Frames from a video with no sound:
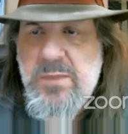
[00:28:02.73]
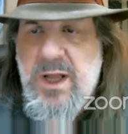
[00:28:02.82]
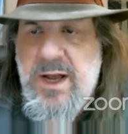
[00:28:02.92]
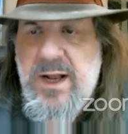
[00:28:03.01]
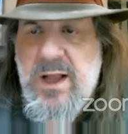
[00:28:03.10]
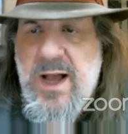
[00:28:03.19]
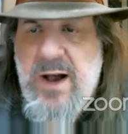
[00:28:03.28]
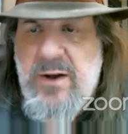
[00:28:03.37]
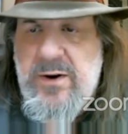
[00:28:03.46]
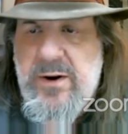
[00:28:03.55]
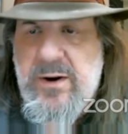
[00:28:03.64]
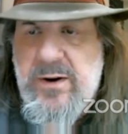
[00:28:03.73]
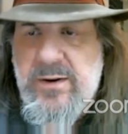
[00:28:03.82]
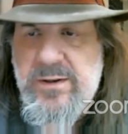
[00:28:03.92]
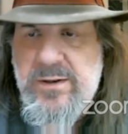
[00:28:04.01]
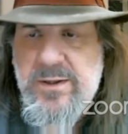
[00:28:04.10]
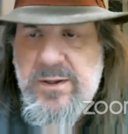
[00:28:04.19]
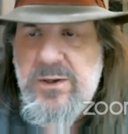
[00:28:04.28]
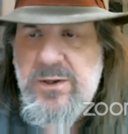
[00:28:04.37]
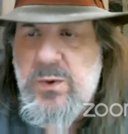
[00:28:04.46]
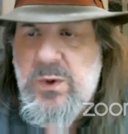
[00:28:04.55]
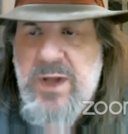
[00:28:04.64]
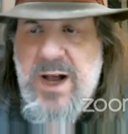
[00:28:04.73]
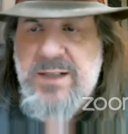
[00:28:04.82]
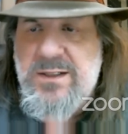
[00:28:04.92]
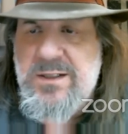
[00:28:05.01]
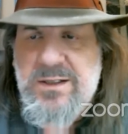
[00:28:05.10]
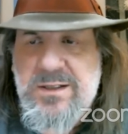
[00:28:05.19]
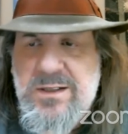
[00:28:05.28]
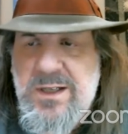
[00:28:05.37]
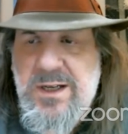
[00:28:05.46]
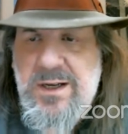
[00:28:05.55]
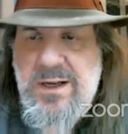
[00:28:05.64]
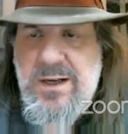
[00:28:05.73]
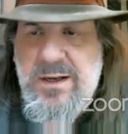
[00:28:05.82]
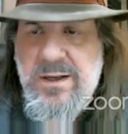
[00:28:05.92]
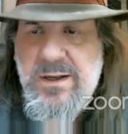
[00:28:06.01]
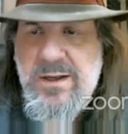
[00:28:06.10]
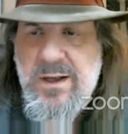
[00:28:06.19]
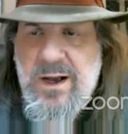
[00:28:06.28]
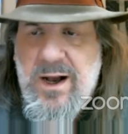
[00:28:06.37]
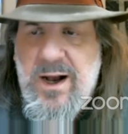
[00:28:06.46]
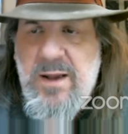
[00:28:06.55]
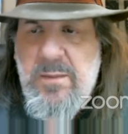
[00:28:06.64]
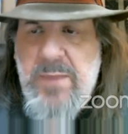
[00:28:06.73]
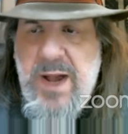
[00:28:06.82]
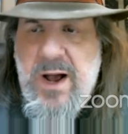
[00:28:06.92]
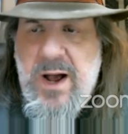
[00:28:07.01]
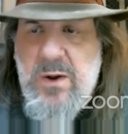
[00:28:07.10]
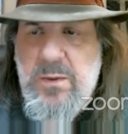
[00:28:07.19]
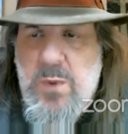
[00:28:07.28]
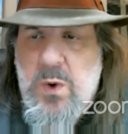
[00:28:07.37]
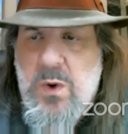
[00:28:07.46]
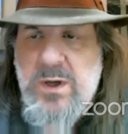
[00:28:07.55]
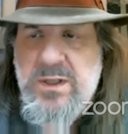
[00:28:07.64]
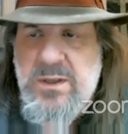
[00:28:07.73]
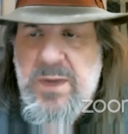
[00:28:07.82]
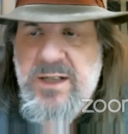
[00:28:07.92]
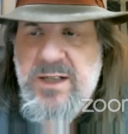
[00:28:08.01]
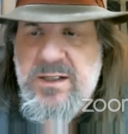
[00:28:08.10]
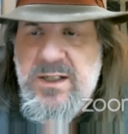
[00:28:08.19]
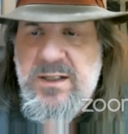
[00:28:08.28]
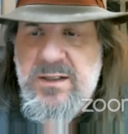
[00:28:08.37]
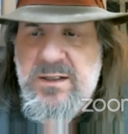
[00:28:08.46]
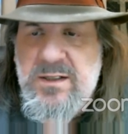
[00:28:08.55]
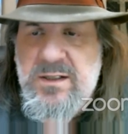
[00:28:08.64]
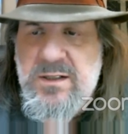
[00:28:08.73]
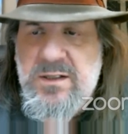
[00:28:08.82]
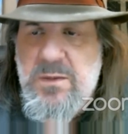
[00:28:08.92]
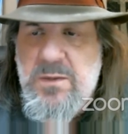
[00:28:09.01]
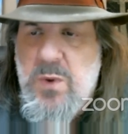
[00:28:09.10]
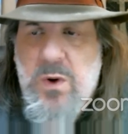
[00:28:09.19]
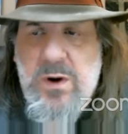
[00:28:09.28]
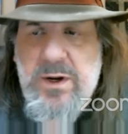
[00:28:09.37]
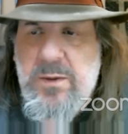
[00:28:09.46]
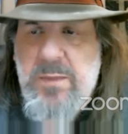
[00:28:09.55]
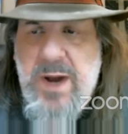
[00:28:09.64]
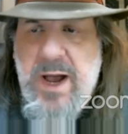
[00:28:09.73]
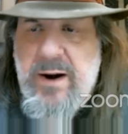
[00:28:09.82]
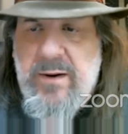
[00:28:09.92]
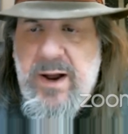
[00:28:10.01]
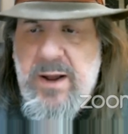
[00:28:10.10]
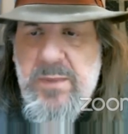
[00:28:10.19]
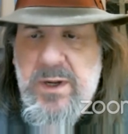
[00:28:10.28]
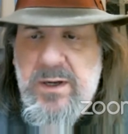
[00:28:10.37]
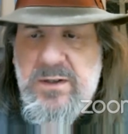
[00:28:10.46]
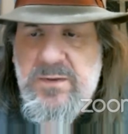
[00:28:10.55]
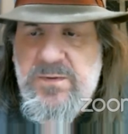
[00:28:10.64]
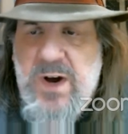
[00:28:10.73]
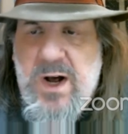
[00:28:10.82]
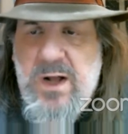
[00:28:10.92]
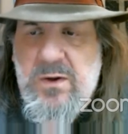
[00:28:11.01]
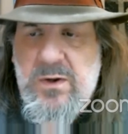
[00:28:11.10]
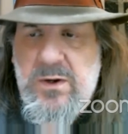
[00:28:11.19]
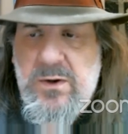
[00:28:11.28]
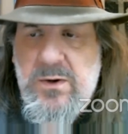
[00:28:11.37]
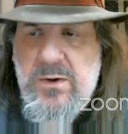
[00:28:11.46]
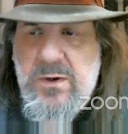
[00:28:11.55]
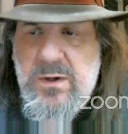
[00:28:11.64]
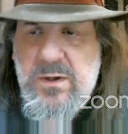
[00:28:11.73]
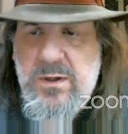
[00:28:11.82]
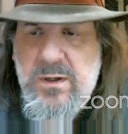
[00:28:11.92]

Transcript: Play louder. You will not succeed. I am bound more to my sentences the more you batter at me to follow you.